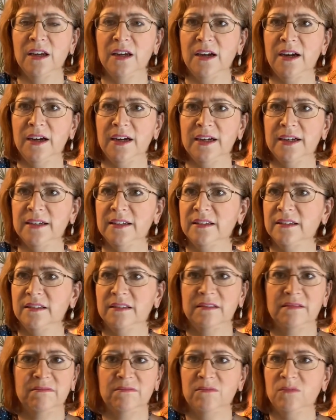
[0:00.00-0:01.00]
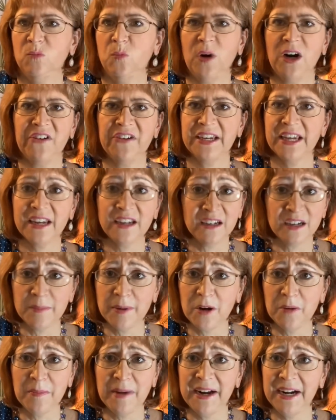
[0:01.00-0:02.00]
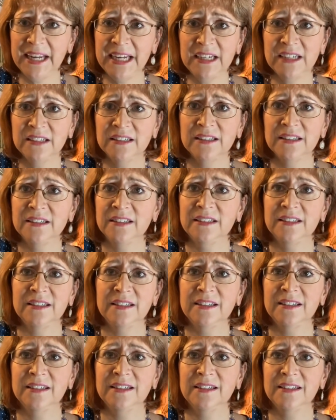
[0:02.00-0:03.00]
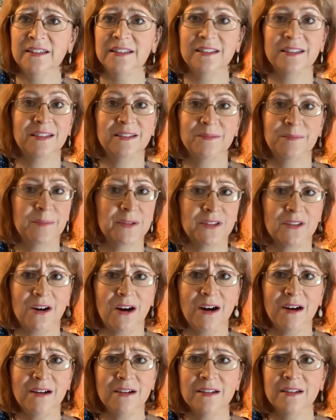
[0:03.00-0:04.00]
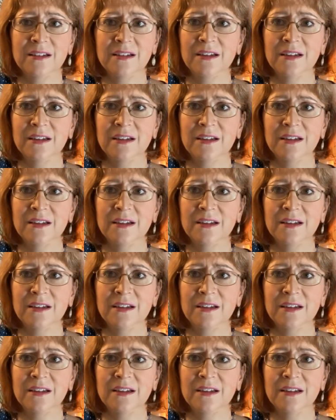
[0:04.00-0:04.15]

uh, worrying about money, bizarre.